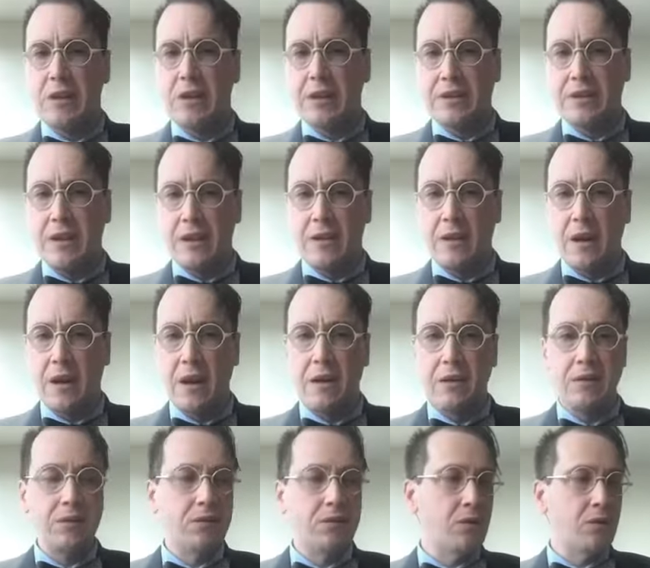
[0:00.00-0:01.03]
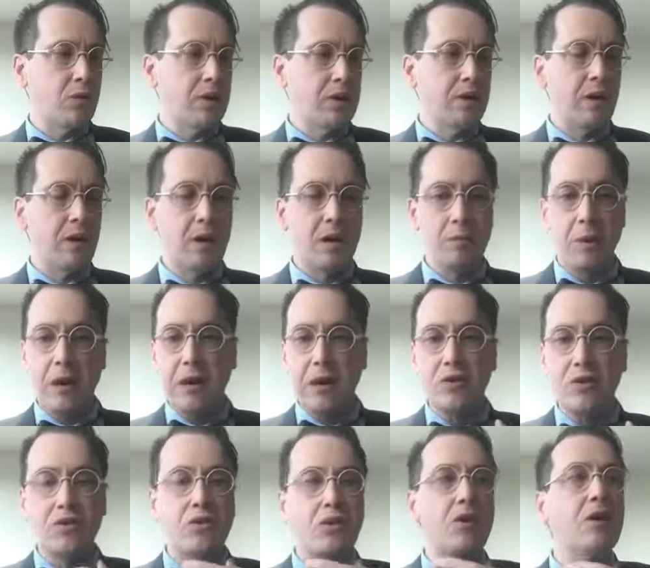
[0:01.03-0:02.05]
in that cotton, so when a guy bought a
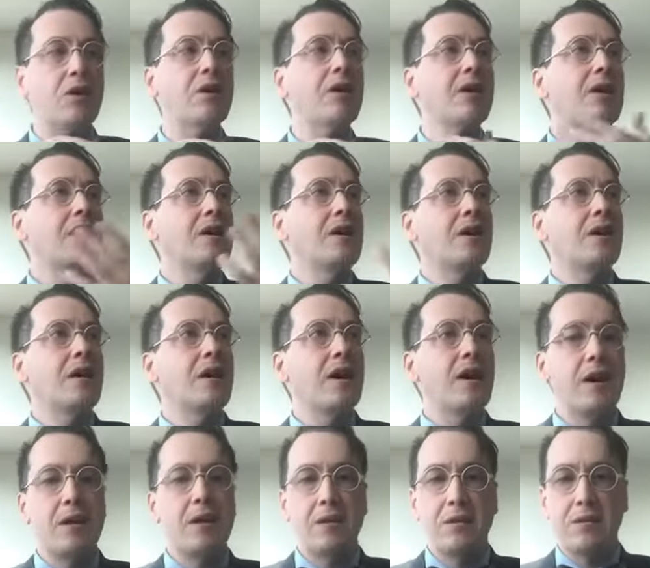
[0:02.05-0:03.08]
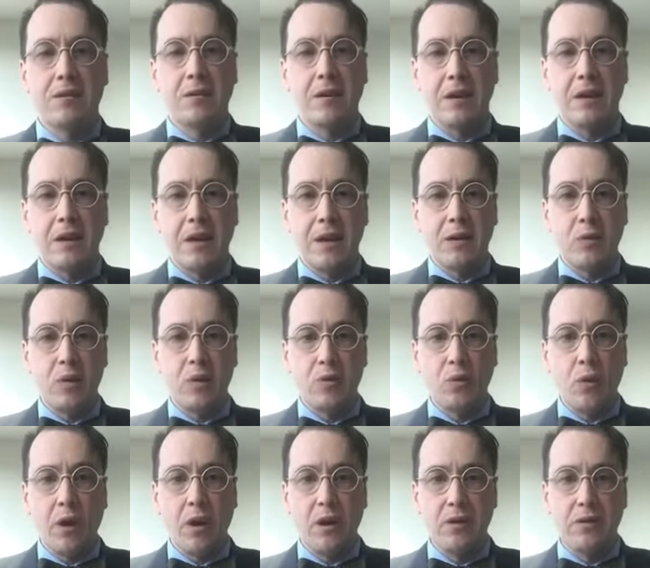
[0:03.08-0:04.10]
shirt and it was
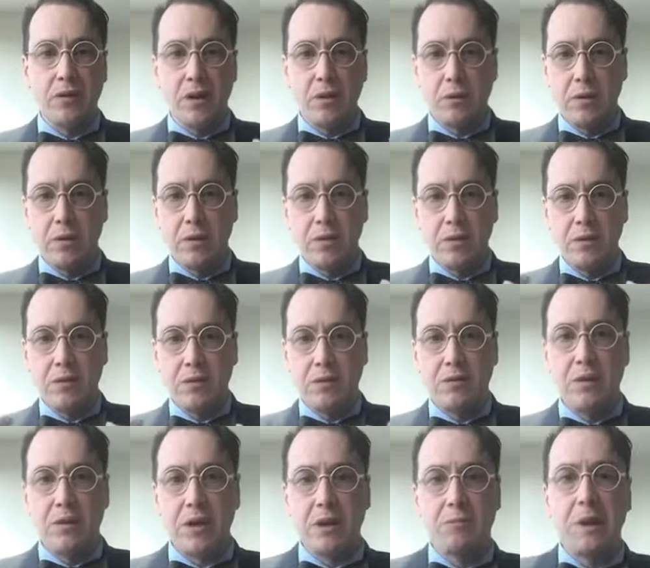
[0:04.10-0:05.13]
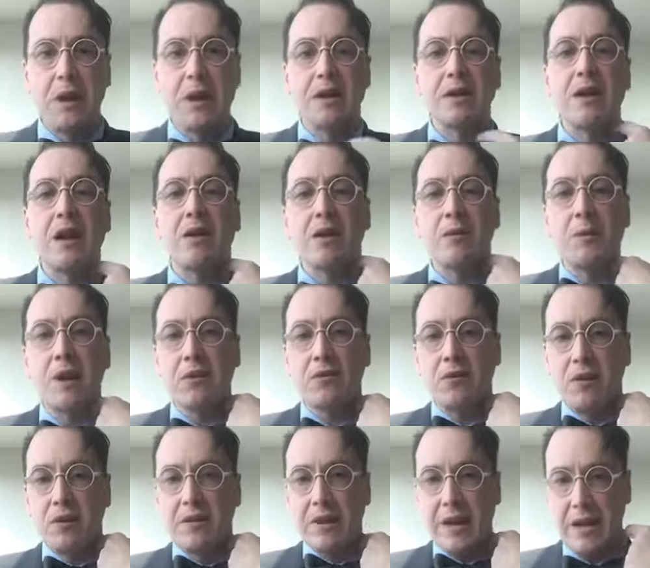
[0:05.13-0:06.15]
washed, it wouldn't shrink back down and make for a
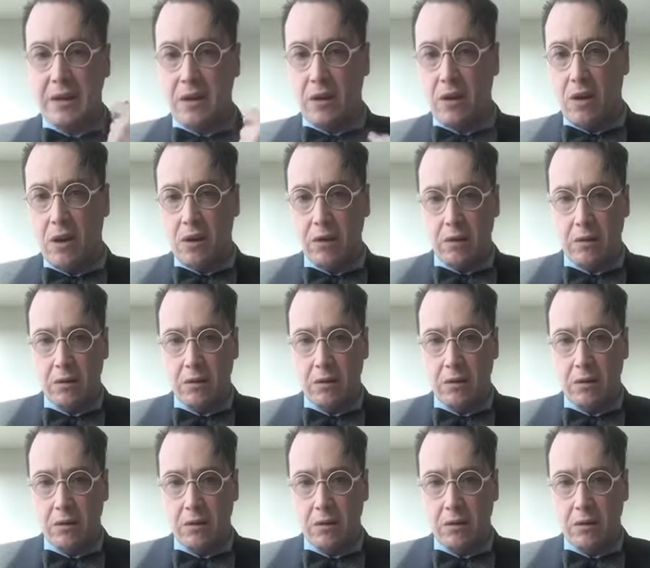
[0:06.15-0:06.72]
tight collar.